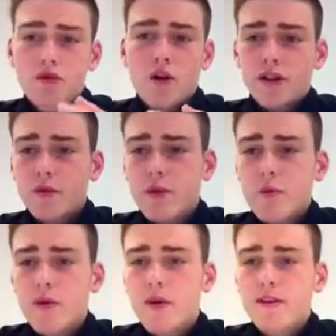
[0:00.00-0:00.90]
tried to win
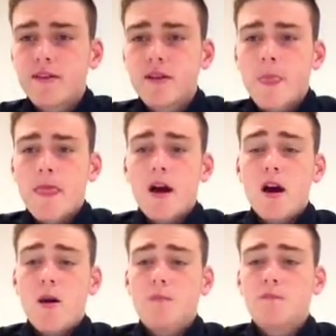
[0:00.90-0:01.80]
points,
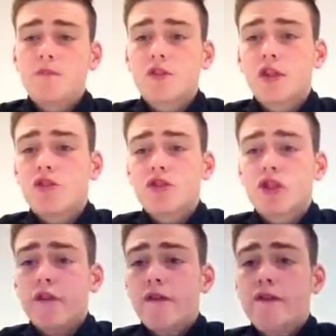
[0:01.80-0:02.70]
So you just
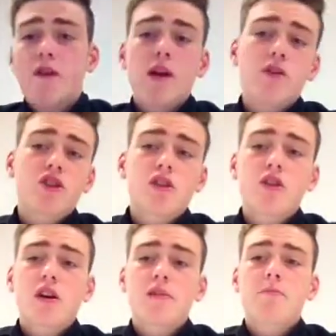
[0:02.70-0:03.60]
go for a volley, which is a
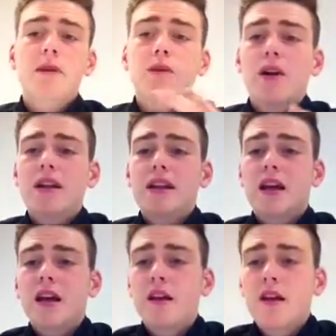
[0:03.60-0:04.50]
nice big one in the
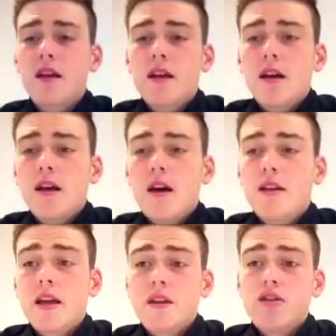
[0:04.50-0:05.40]
air,
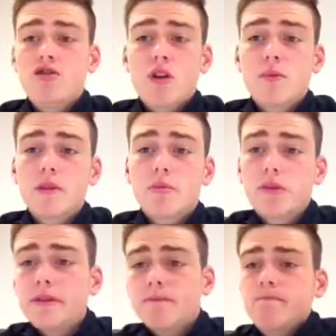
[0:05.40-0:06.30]
and yeah, you try and win the
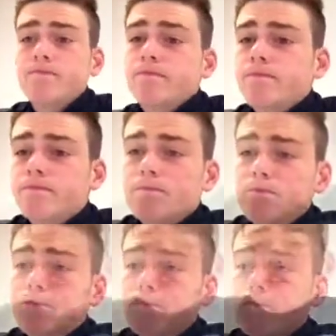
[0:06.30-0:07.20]
point.
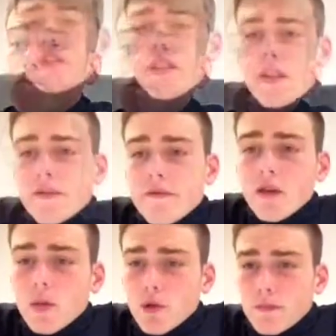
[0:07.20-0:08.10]
Variations in
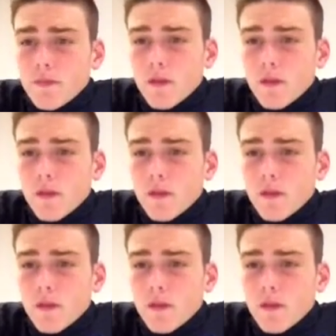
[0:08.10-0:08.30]
volleyball.